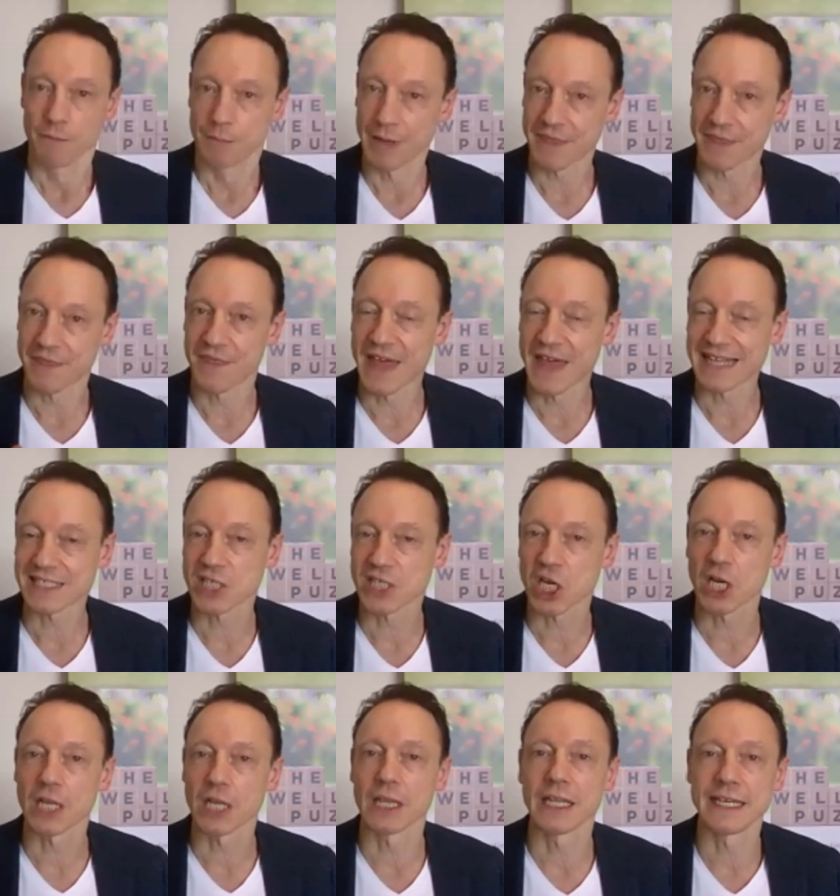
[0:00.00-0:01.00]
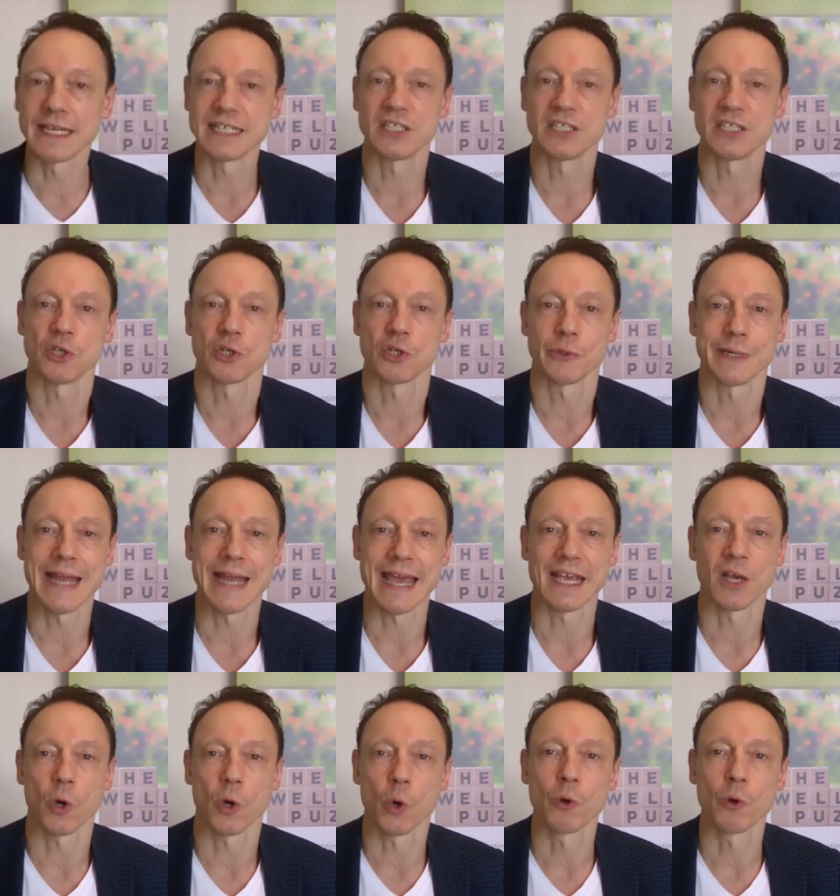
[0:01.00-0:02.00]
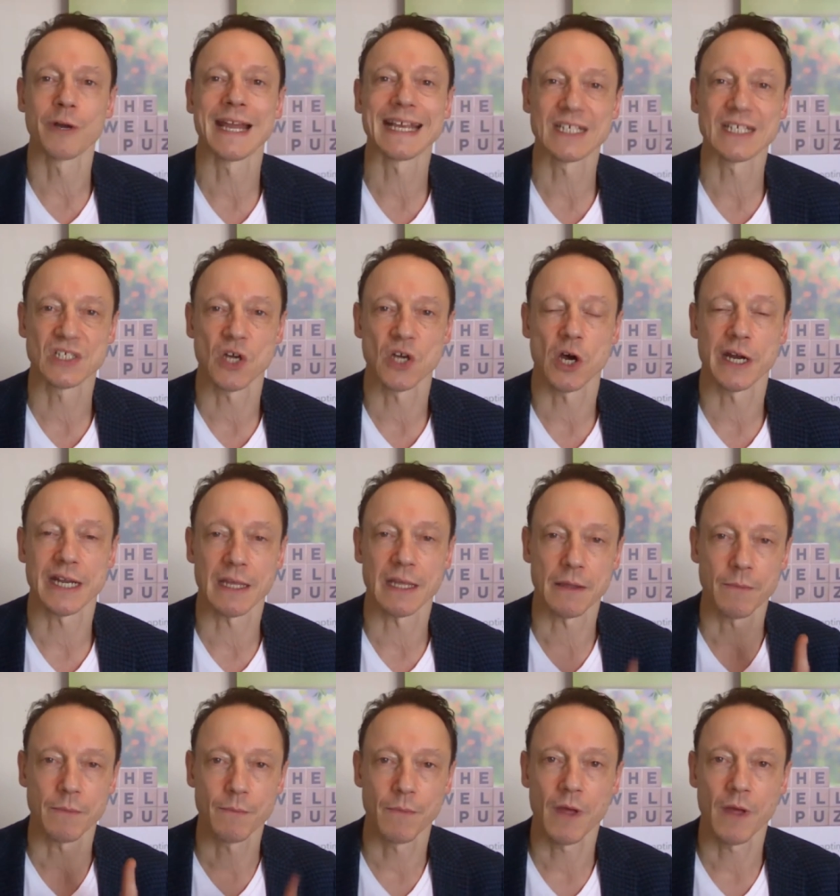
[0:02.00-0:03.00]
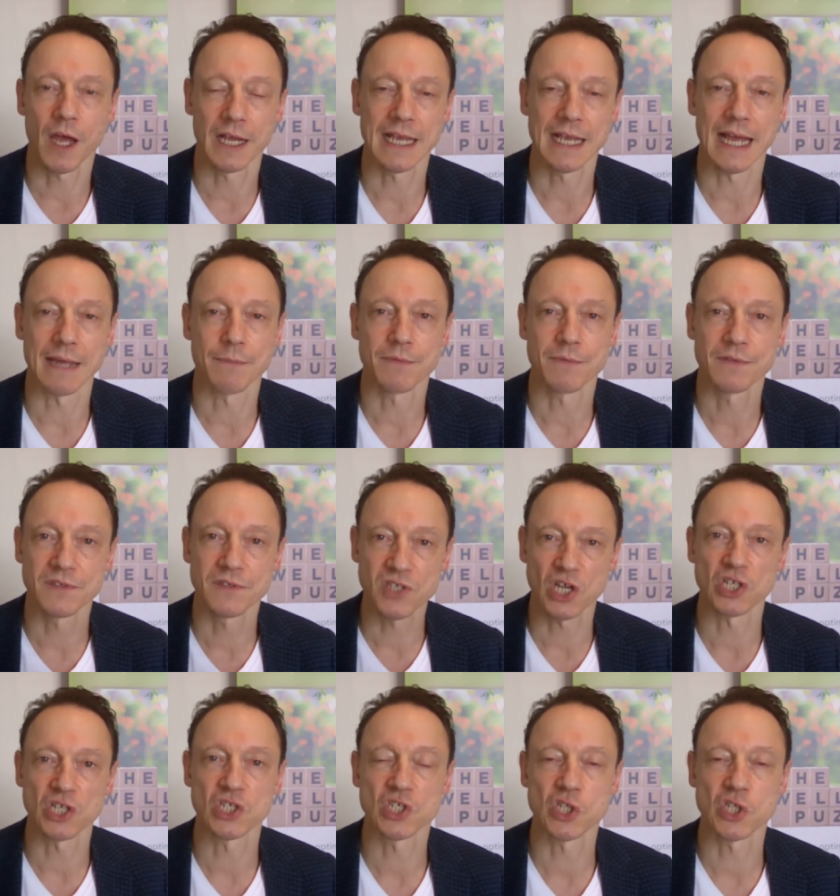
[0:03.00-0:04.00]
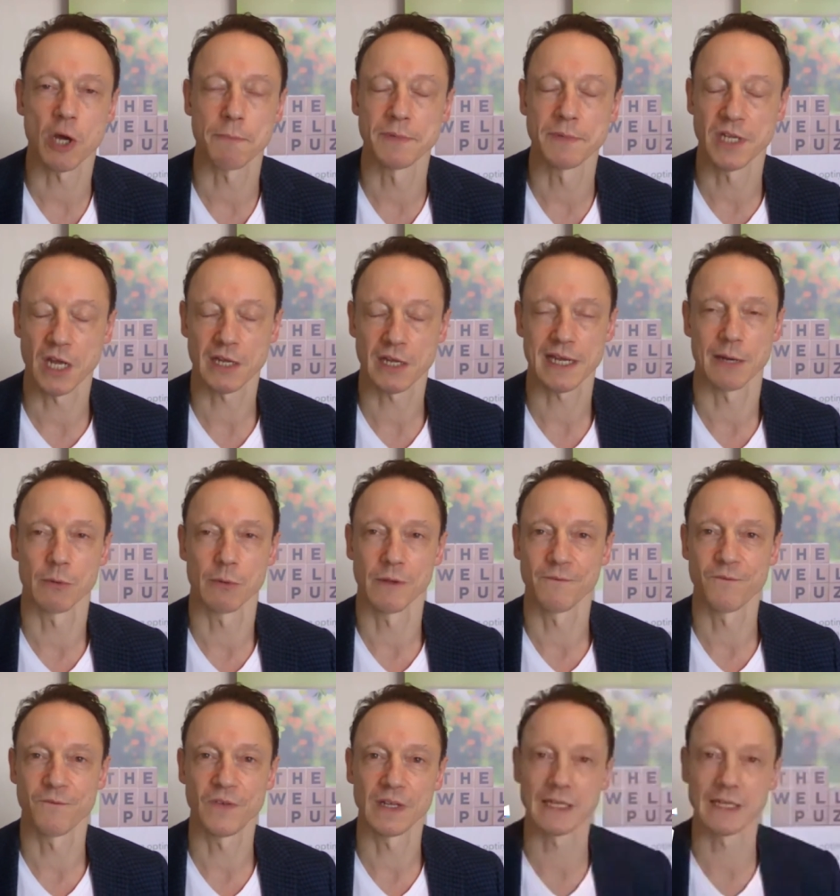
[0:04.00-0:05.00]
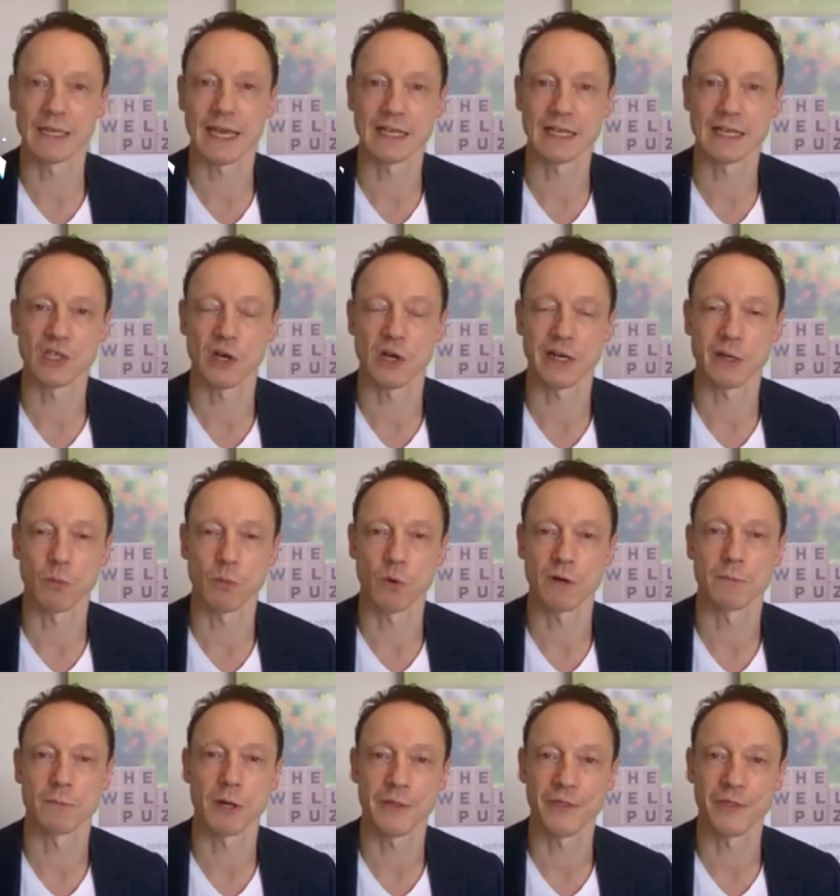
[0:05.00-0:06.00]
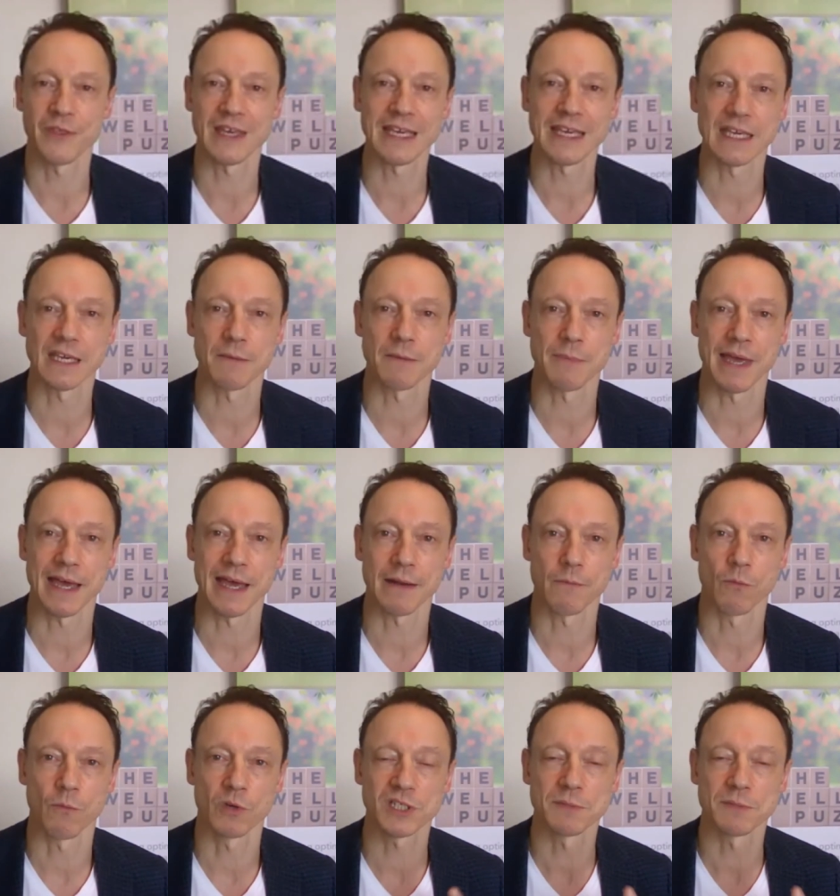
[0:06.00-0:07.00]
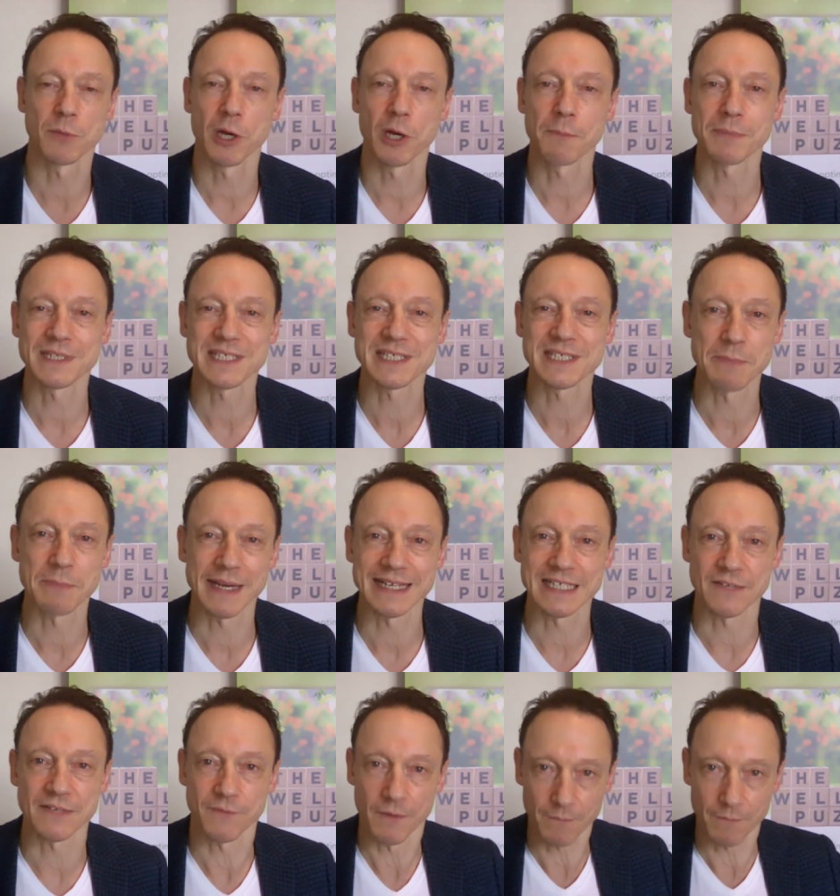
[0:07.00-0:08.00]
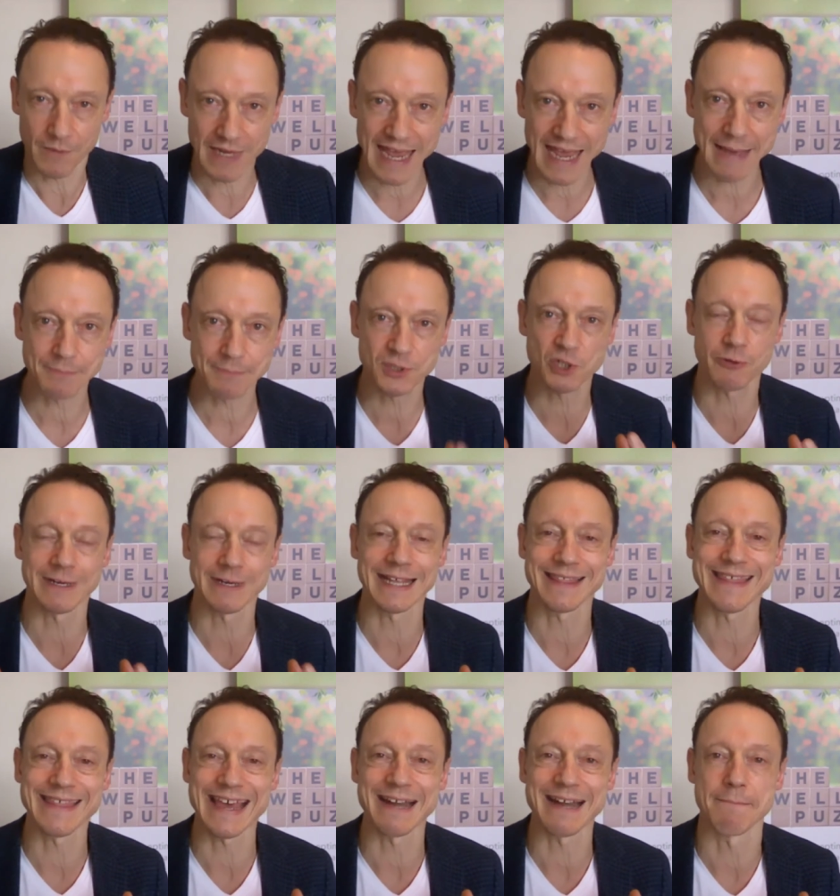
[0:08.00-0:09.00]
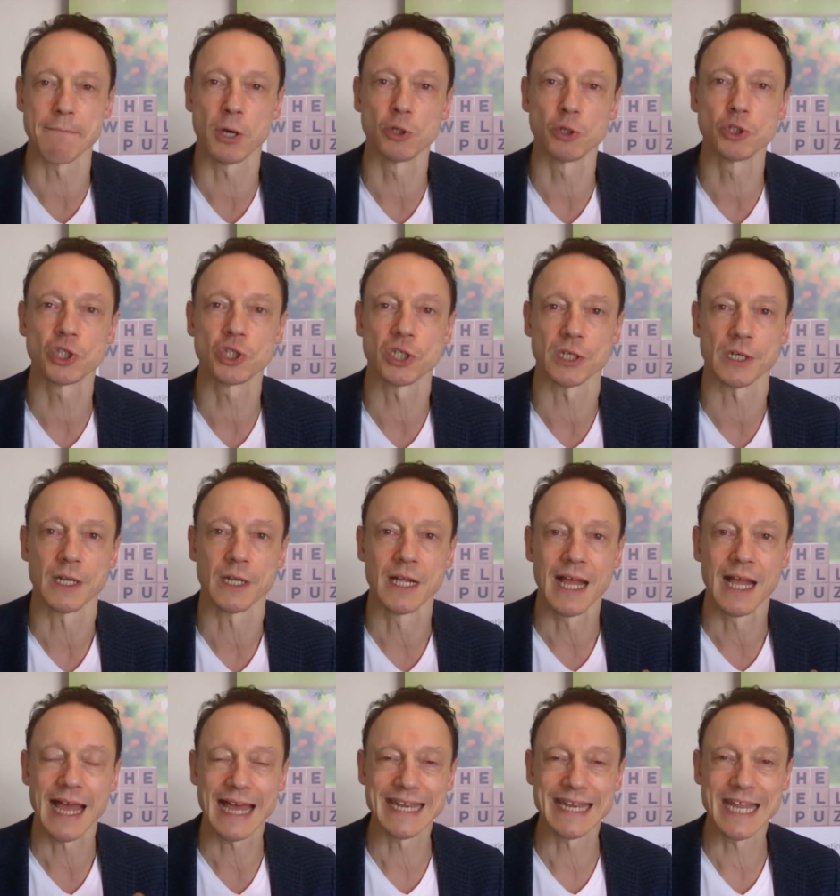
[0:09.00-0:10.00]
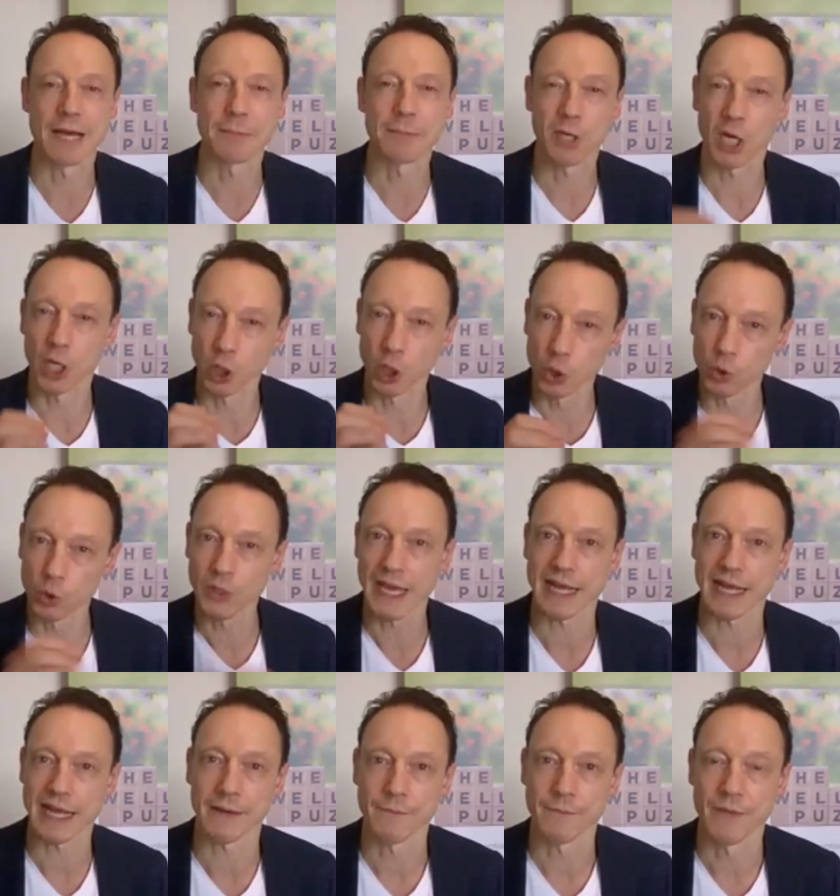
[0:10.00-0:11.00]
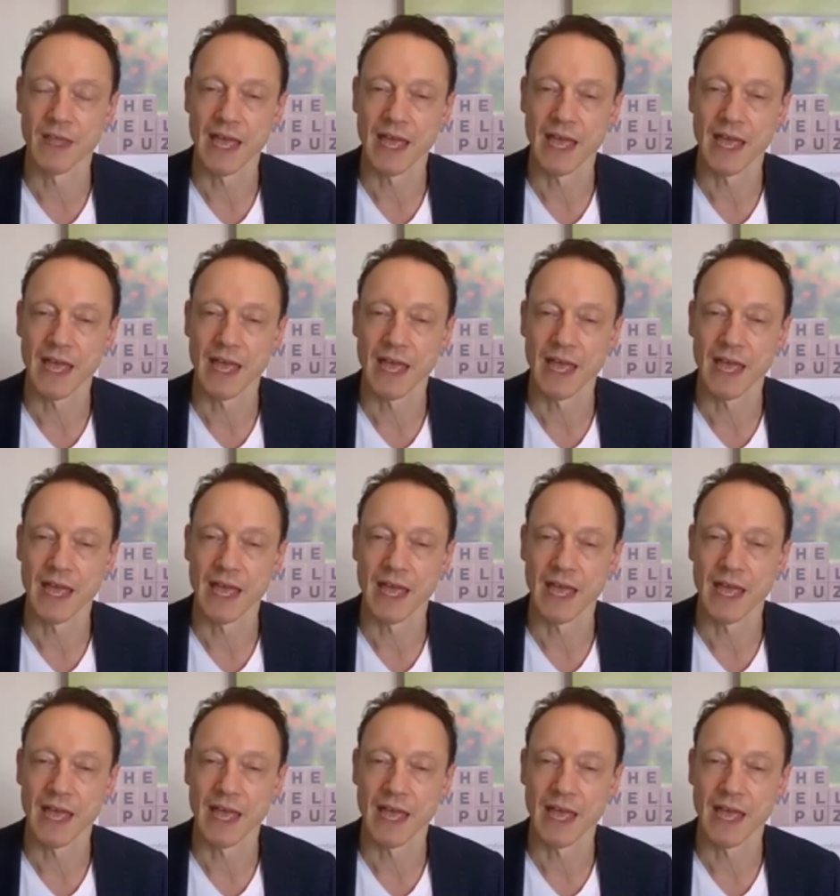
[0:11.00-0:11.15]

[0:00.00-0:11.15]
But that's going to lead you to an anger or an anxiety. Okay, so you stop and go, okay, well, I'm feeling anxiety. What am I thinking about? What's my perspective? I'm capturing that emotion, and now I'm going to look at it.